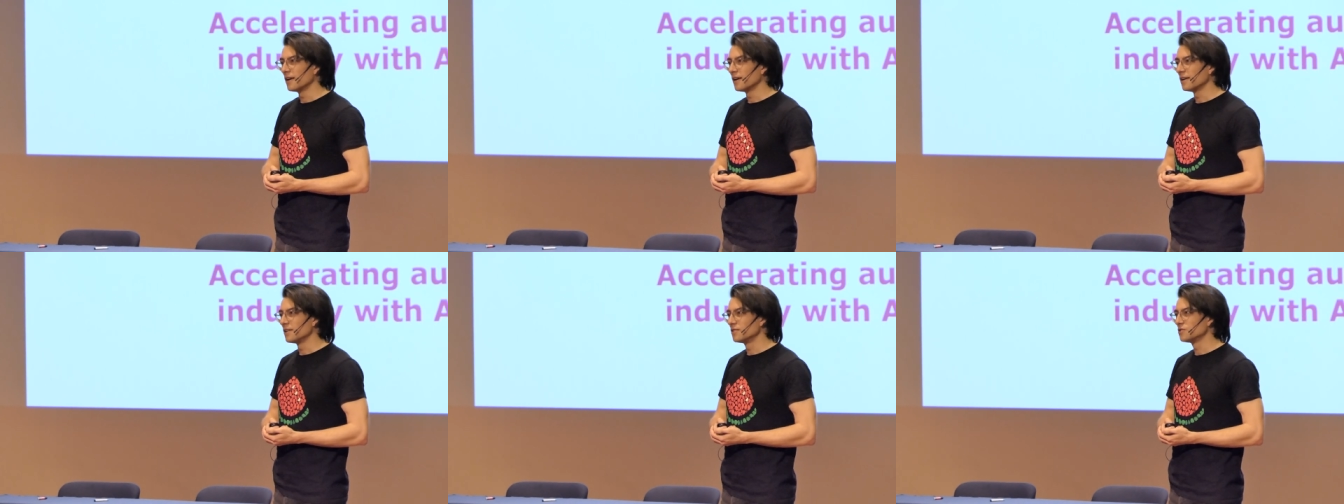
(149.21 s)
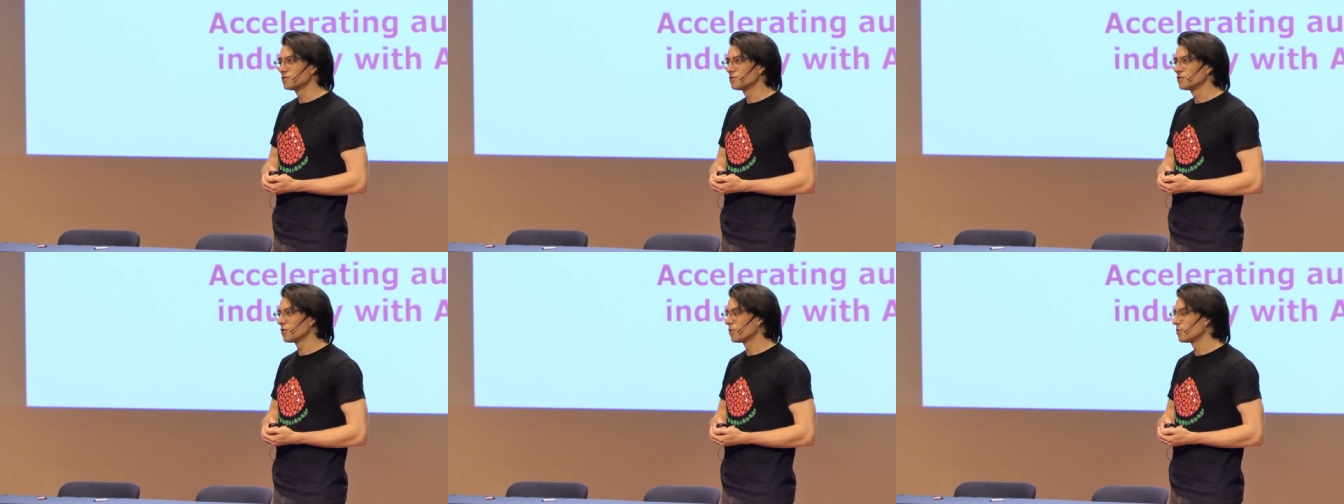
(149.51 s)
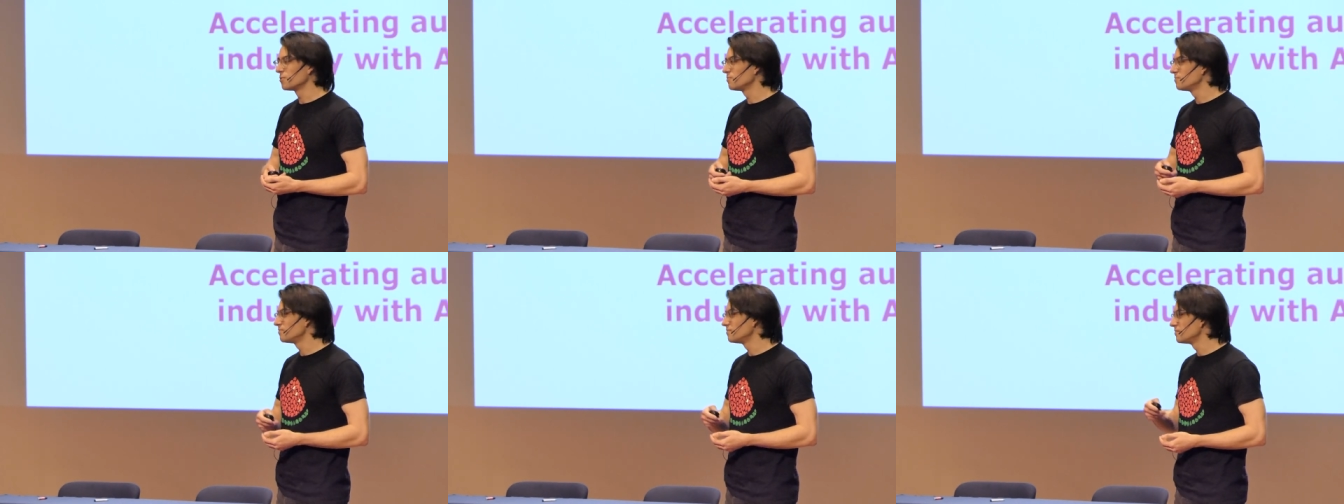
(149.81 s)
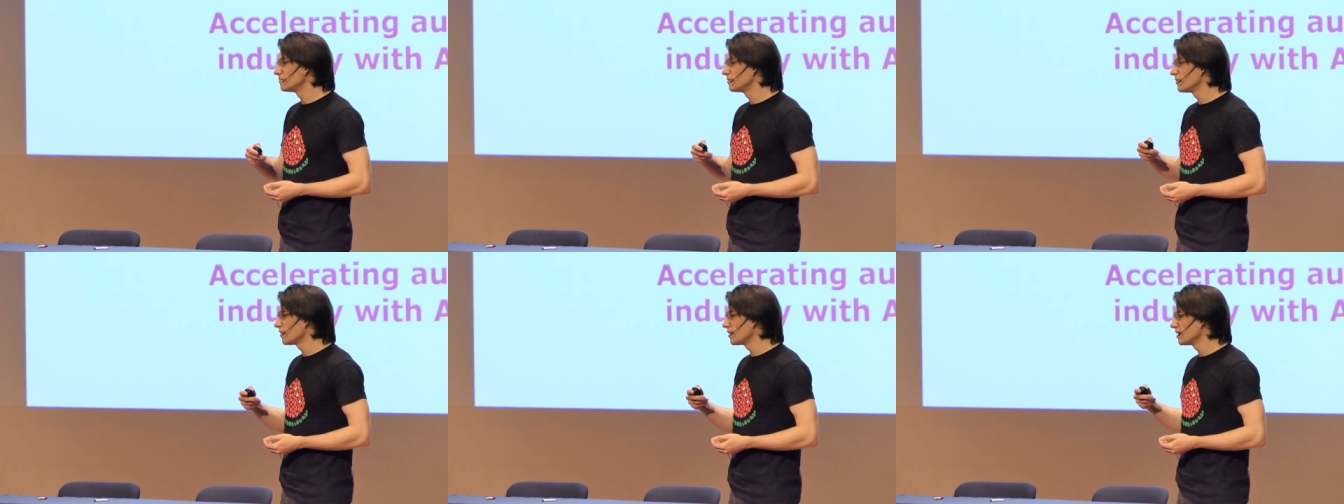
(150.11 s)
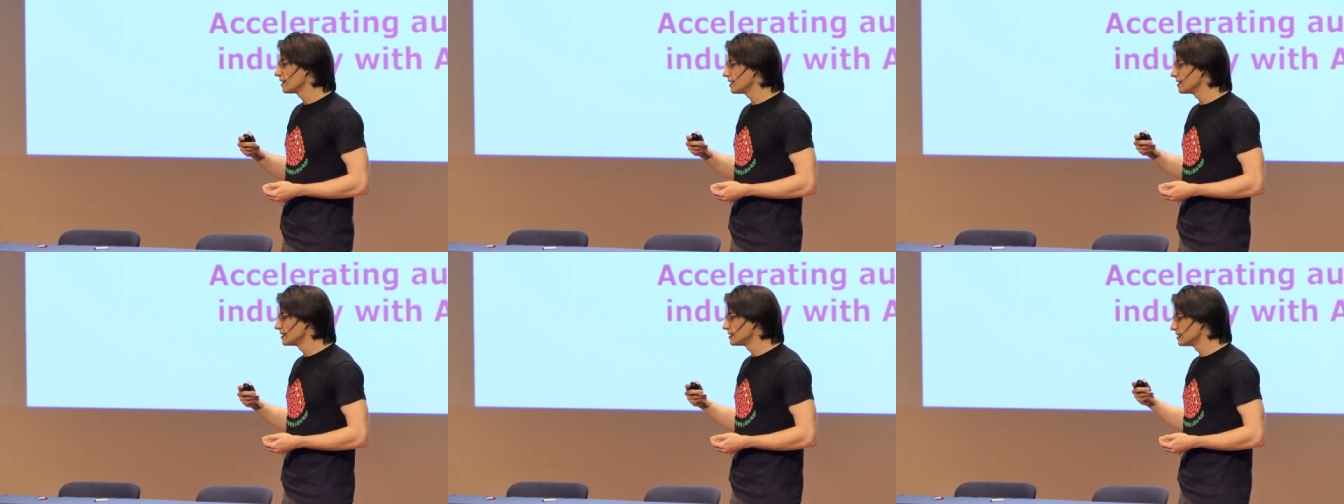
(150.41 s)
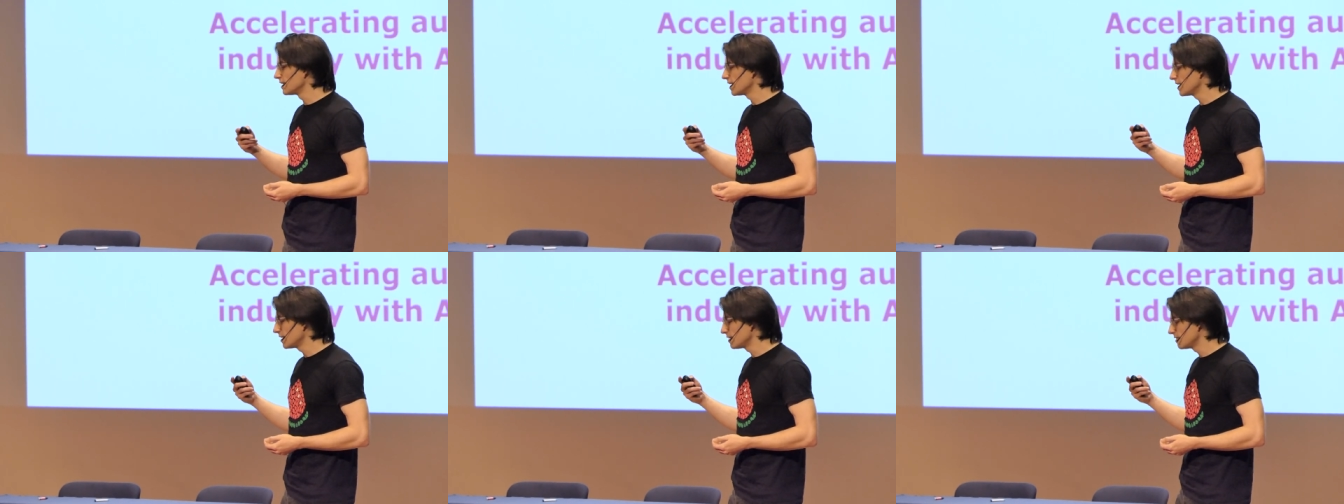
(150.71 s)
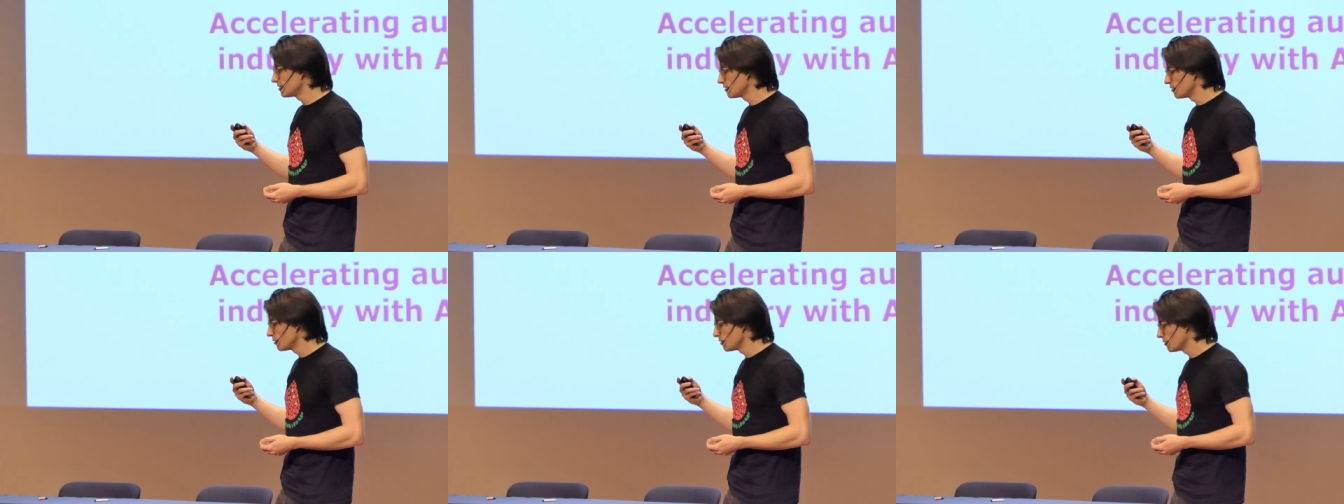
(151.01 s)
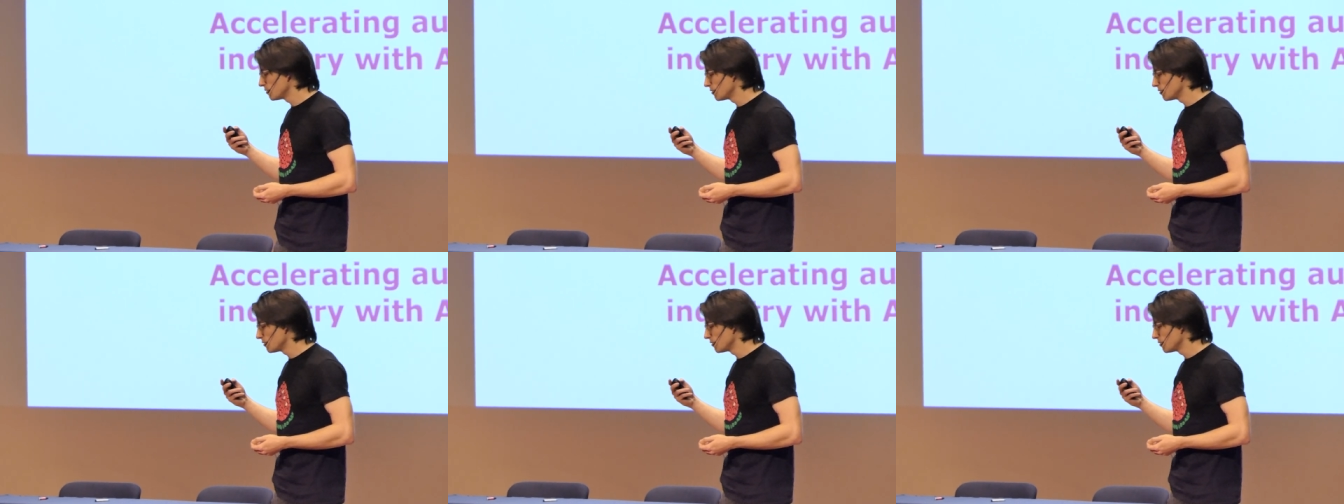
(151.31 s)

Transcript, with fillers: Uh, so then